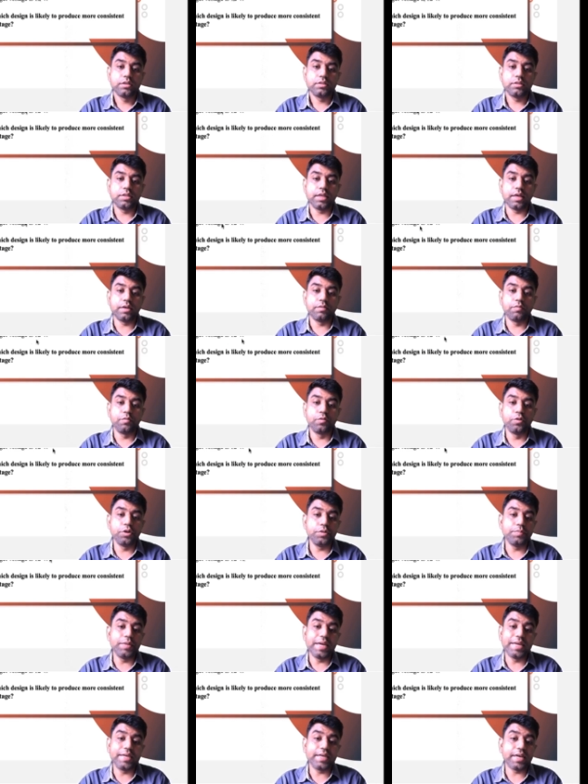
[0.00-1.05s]
there won't
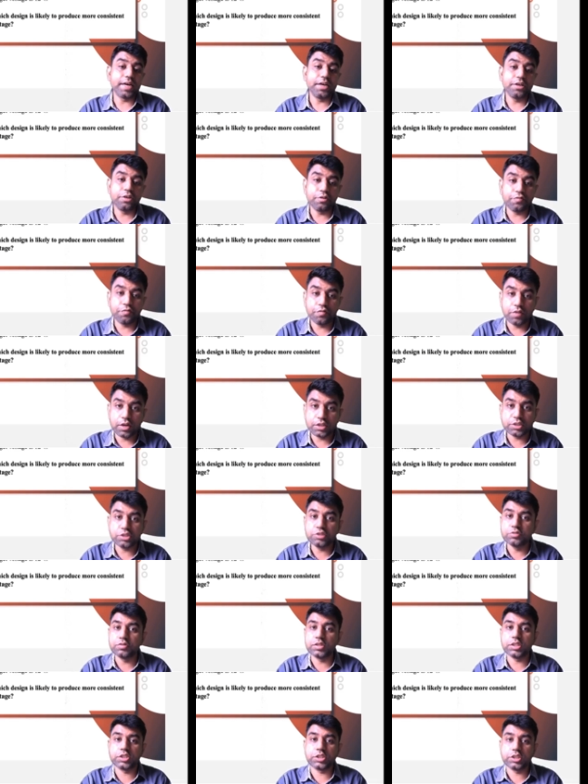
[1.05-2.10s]
be any kind of
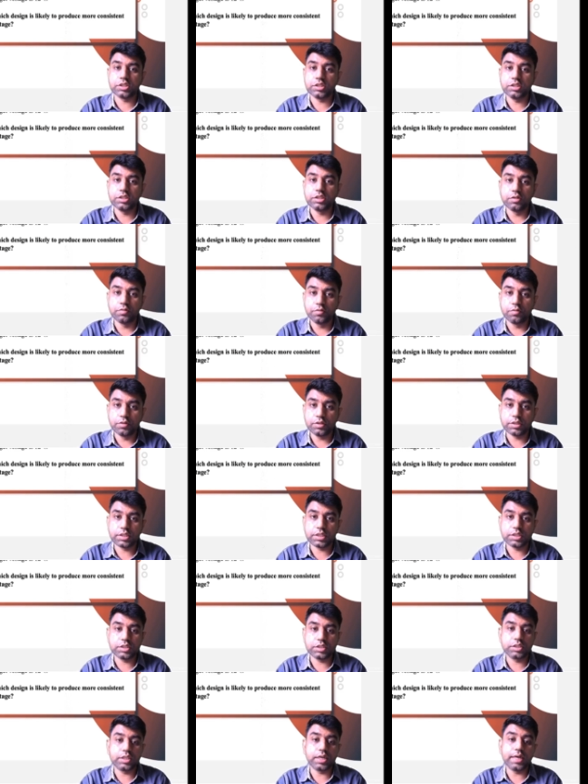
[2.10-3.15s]
fluctuation in the
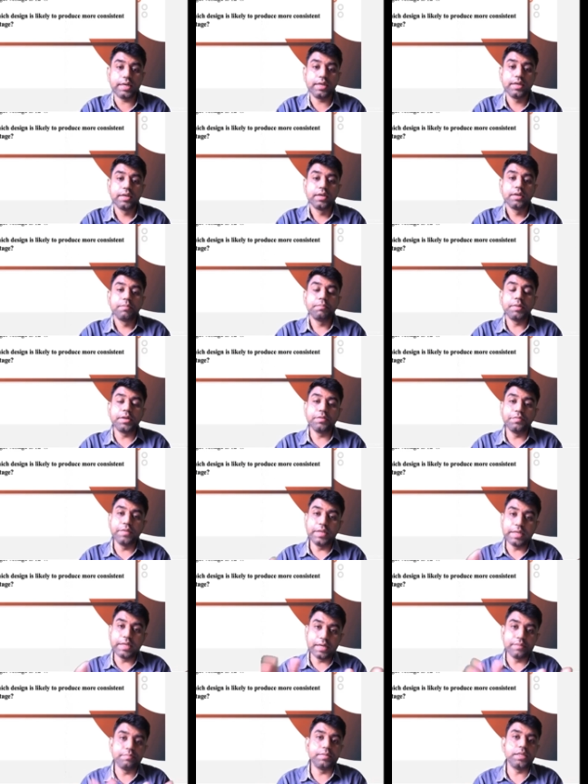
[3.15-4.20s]
voltage, right? But we
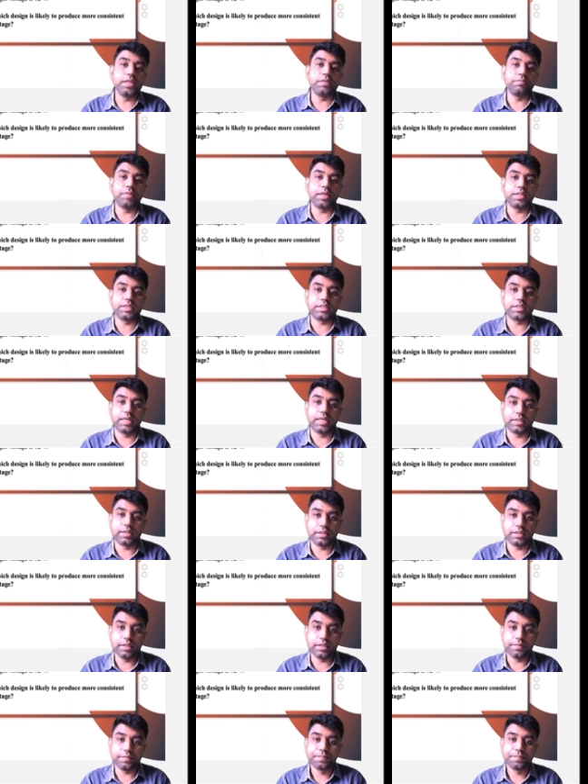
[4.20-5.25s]
can minimize that
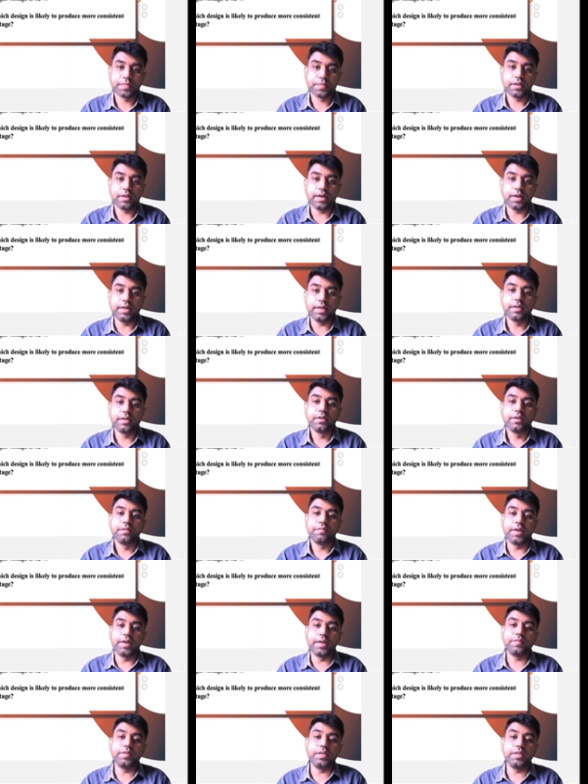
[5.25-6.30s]
thing, right,
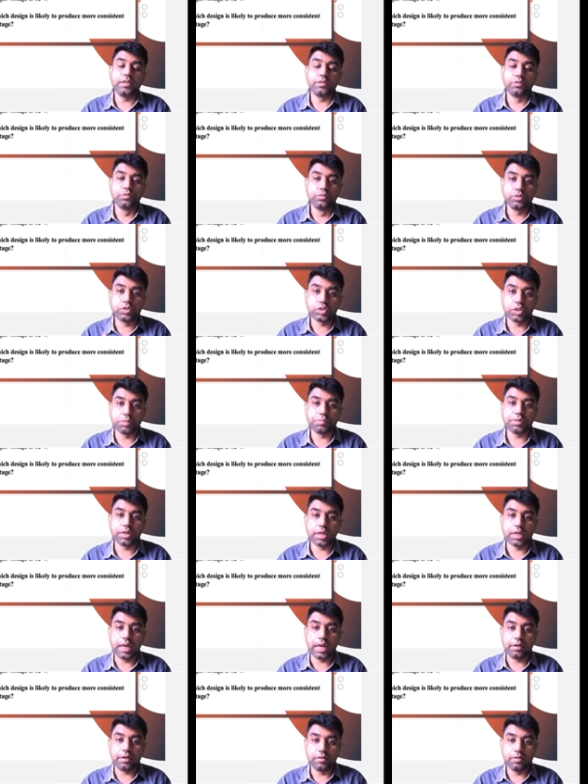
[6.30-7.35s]
when we do some
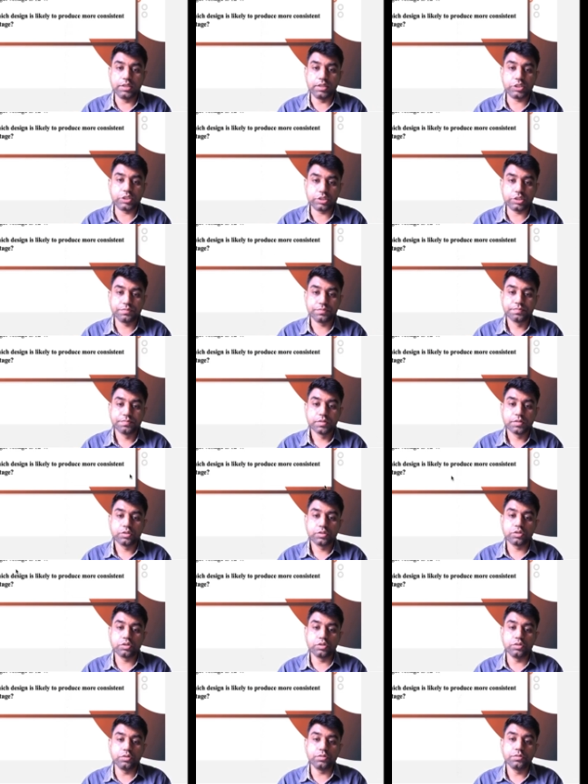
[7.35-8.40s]
calculation.
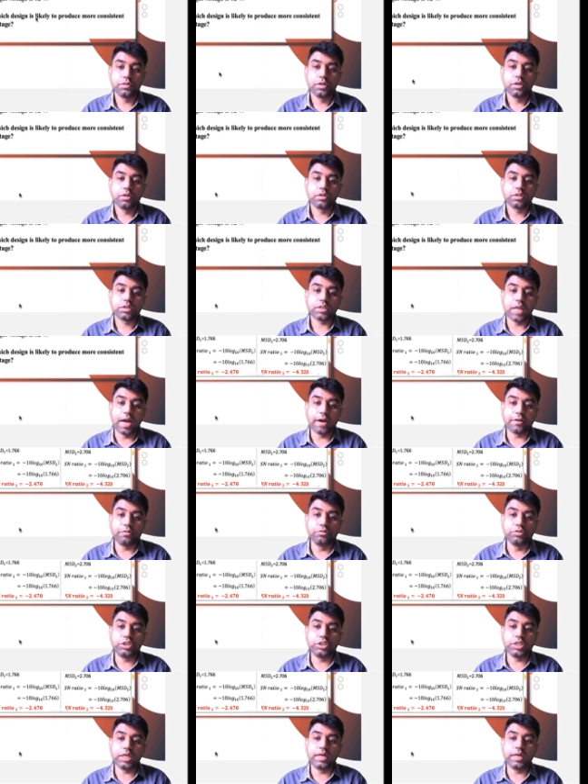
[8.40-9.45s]
So
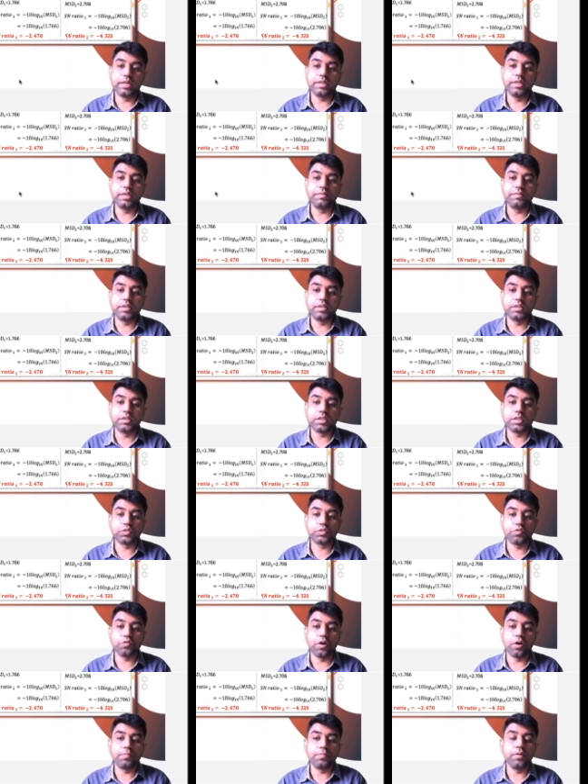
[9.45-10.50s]
Taguchi had given this
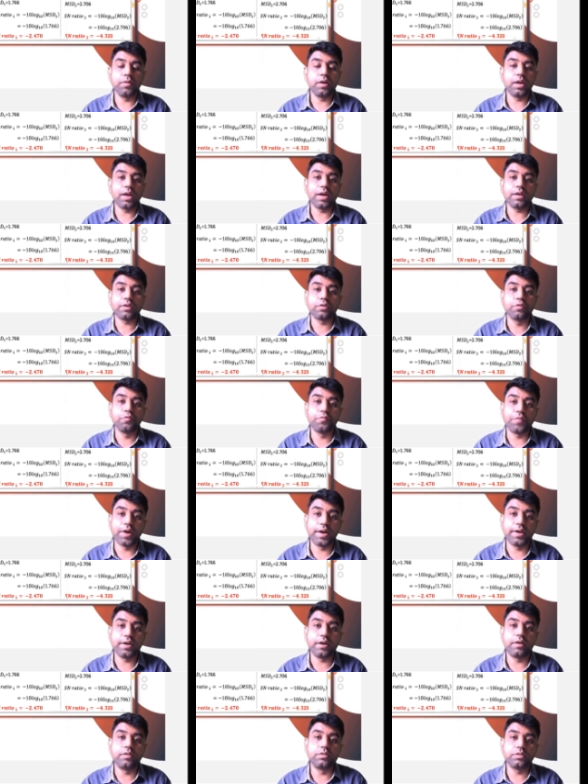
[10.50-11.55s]
formula to
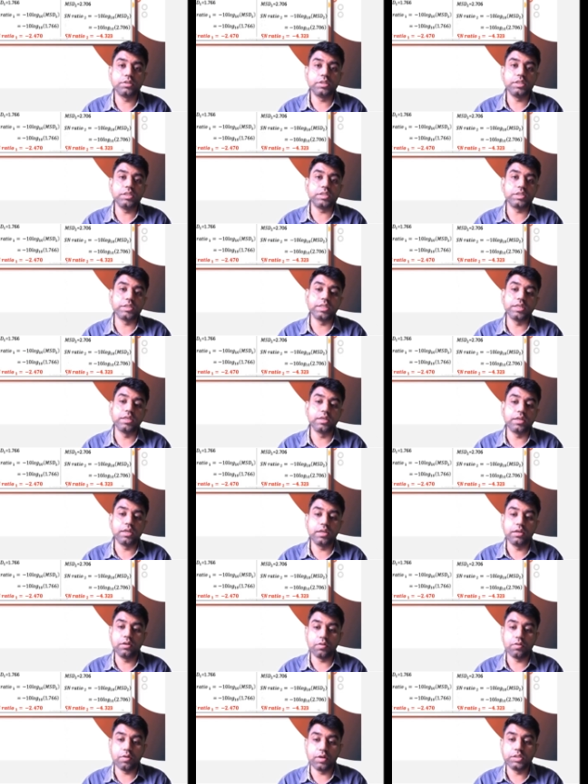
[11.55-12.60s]
find out the
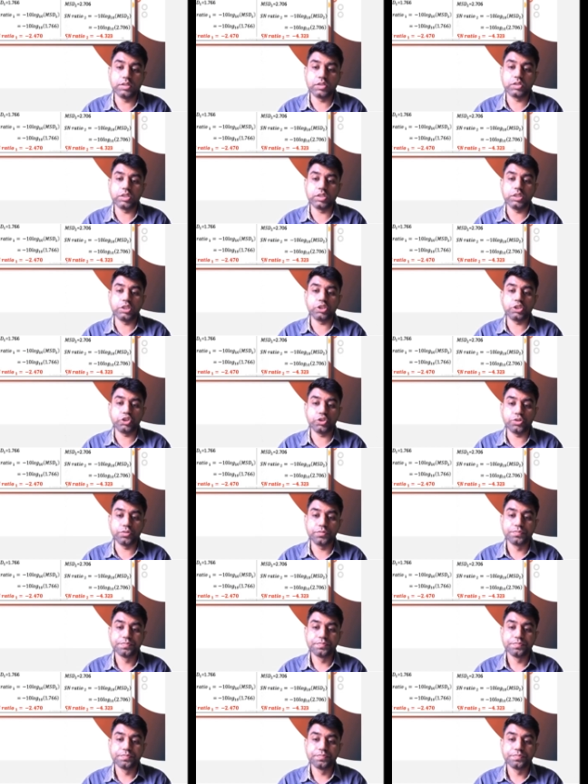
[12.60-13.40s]
signal noise ratio,